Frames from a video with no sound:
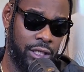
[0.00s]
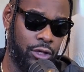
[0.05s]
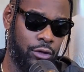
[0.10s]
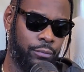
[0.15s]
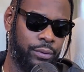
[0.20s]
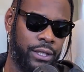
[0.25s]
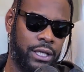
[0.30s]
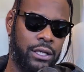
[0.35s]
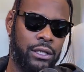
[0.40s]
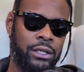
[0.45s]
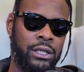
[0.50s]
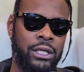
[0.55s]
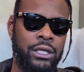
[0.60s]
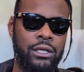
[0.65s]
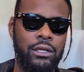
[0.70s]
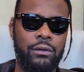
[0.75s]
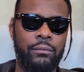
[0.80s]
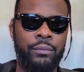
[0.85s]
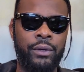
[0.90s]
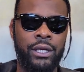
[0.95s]
He gonna play in the
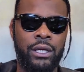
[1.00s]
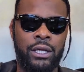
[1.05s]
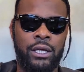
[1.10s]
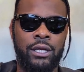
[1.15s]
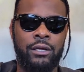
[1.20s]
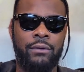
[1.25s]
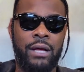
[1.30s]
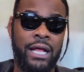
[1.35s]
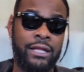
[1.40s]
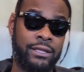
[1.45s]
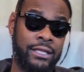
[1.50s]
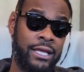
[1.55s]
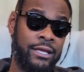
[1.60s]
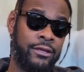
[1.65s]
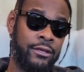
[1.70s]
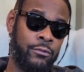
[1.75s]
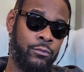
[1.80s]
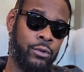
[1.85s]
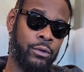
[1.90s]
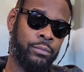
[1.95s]
league, but I
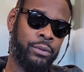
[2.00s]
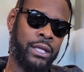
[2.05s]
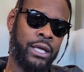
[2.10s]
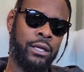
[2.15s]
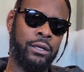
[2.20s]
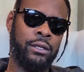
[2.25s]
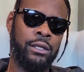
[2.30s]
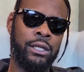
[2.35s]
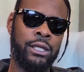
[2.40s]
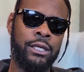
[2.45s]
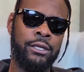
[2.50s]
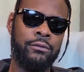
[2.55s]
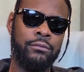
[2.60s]
think he will play in the league.